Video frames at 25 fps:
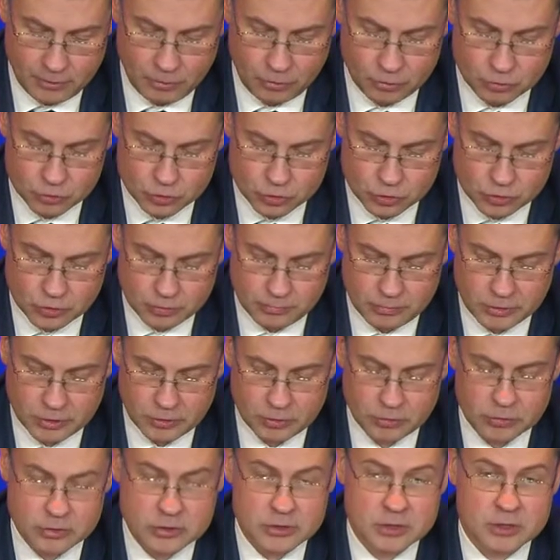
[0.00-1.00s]
also
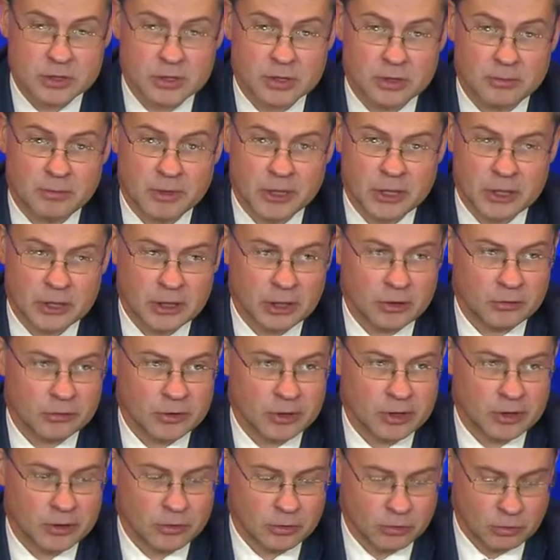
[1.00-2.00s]
because money
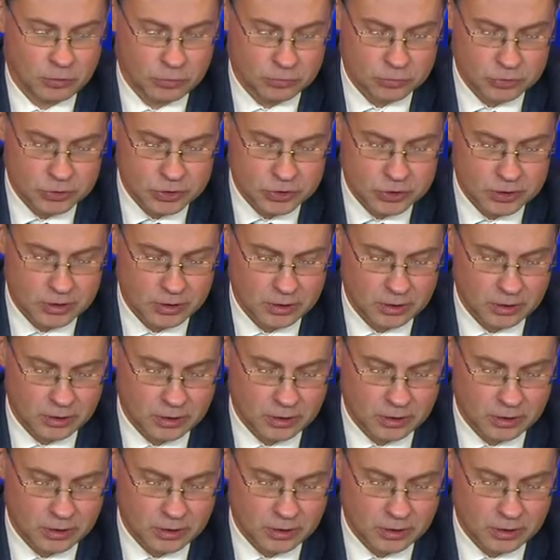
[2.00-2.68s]
laundering goes